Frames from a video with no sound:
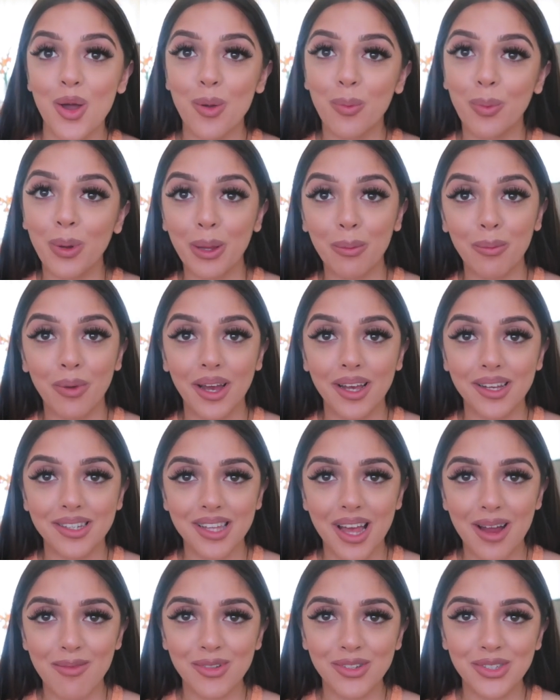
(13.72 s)
opening my
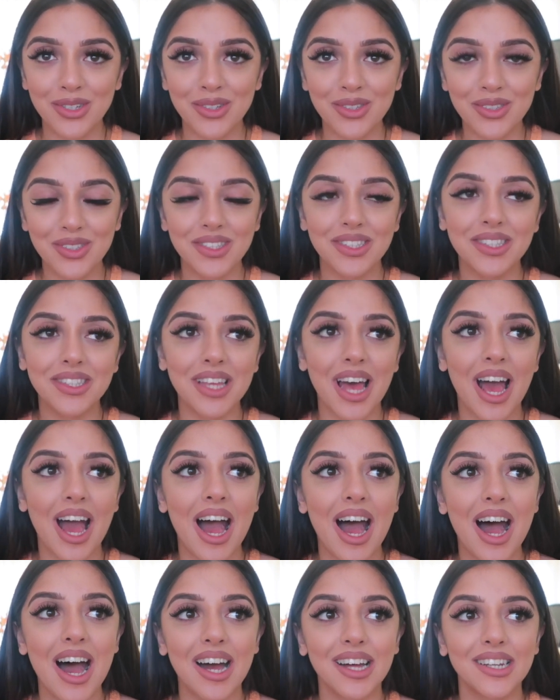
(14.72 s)
exam results,
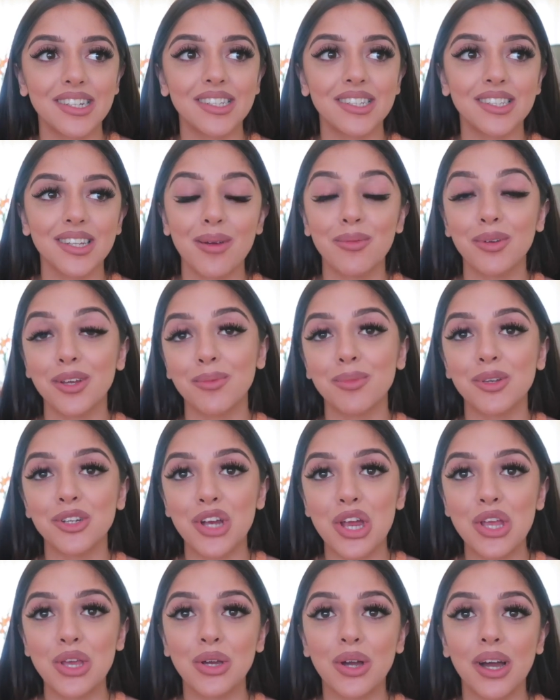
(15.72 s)
and I'm going to be
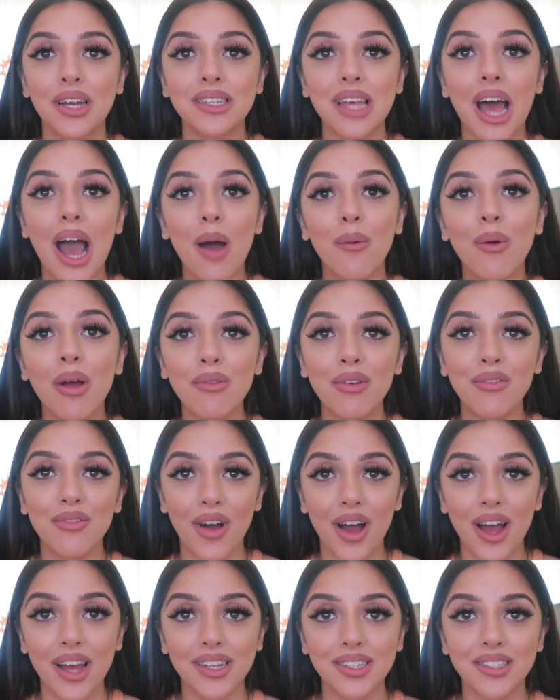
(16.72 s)
showing you guys how I
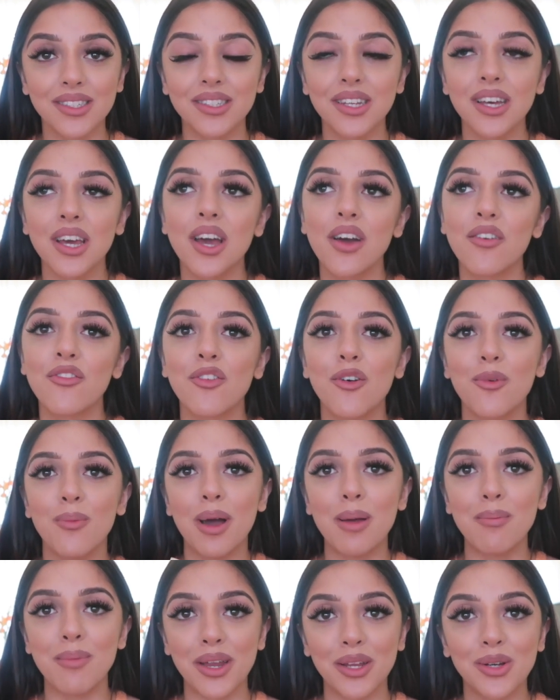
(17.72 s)
revised for
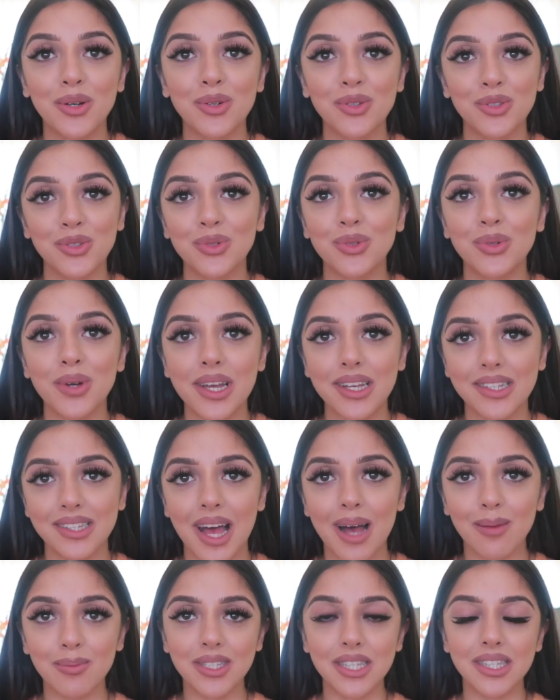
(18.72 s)
my medical school
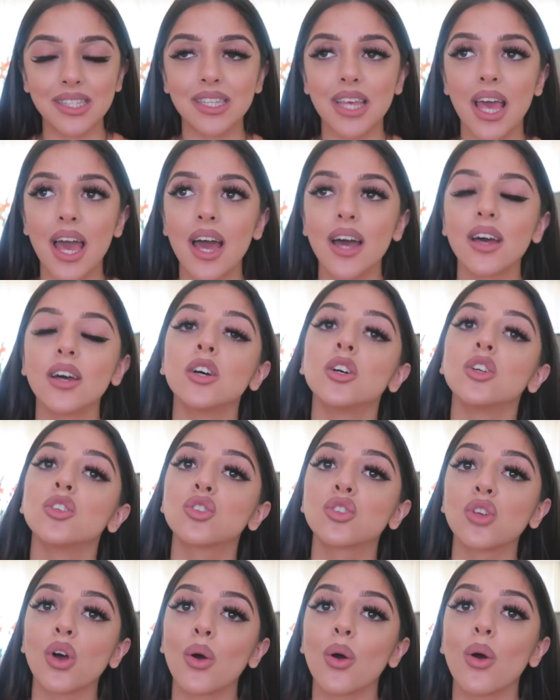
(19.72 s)
exams this year.
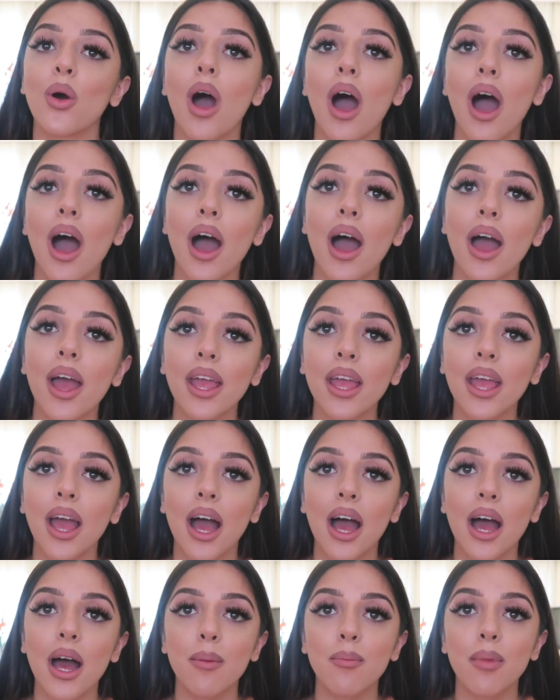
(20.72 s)
So I
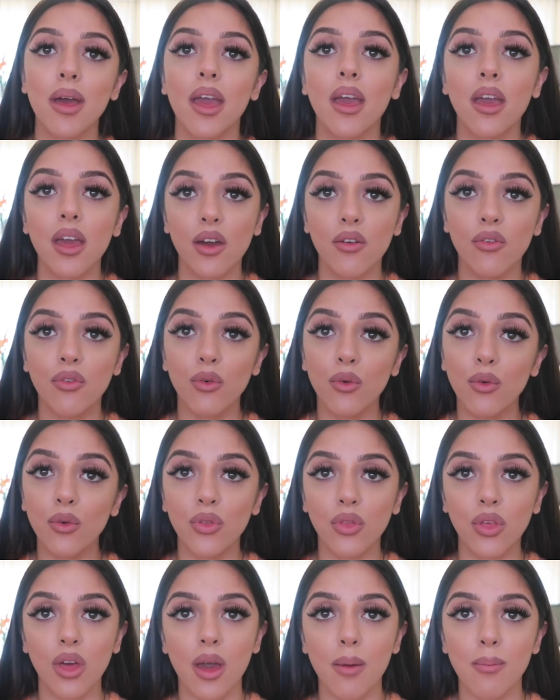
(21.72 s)
am a
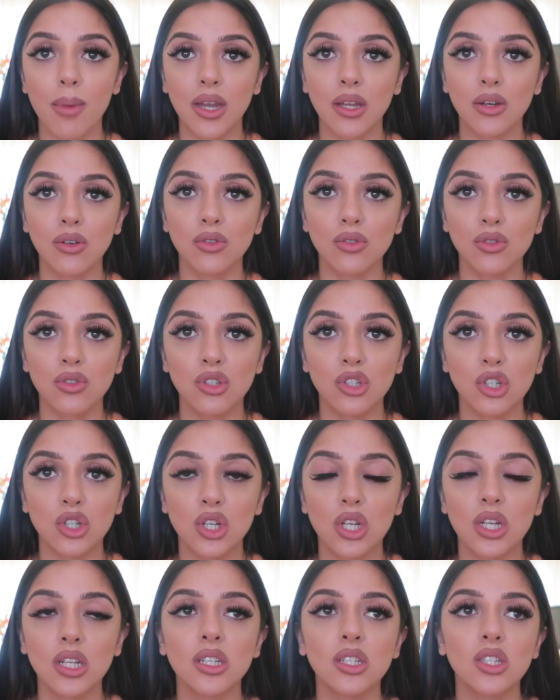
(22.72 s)
fourth year medical
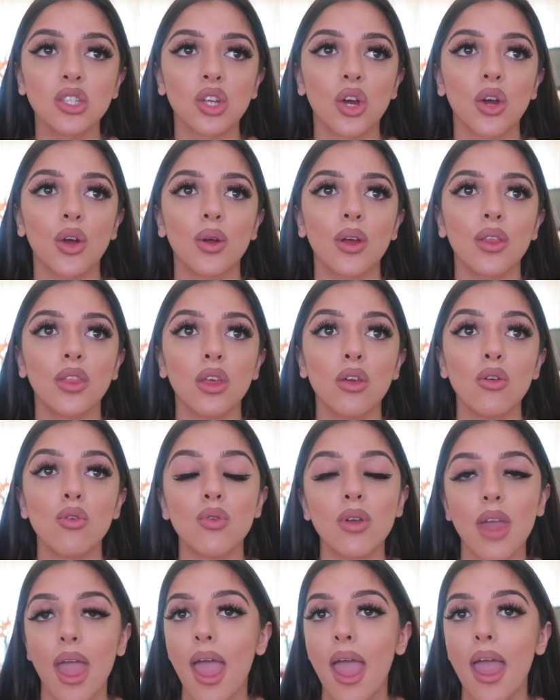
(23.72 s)
student. So in
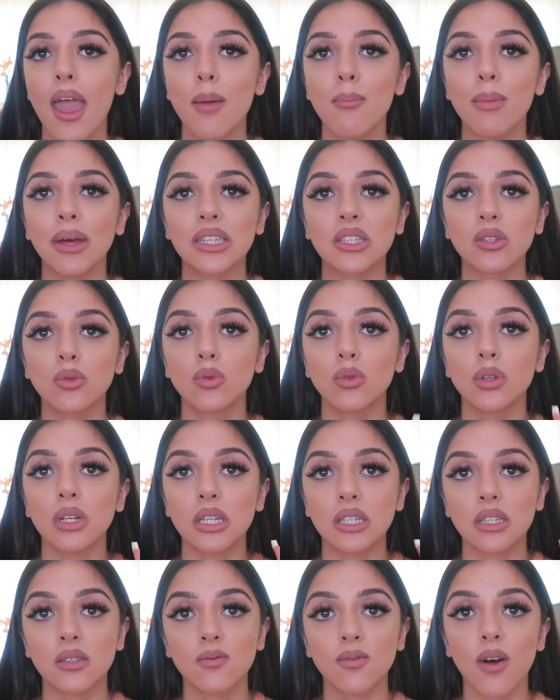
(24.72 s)
the UK, med school
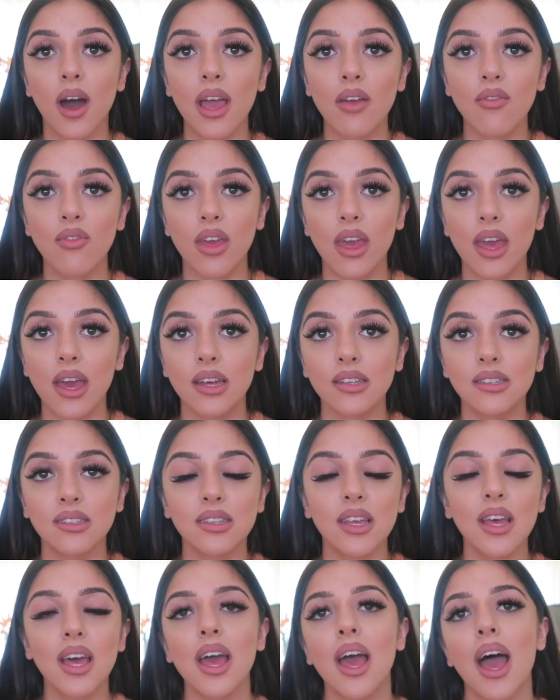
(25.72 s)
is 5
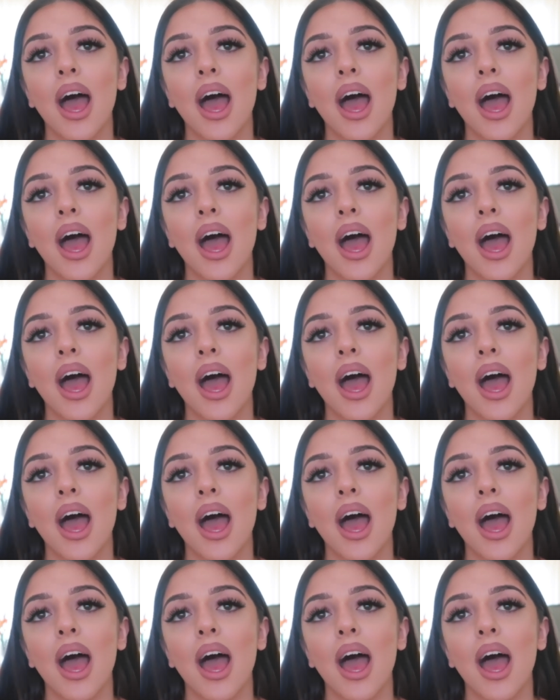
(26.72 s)
years,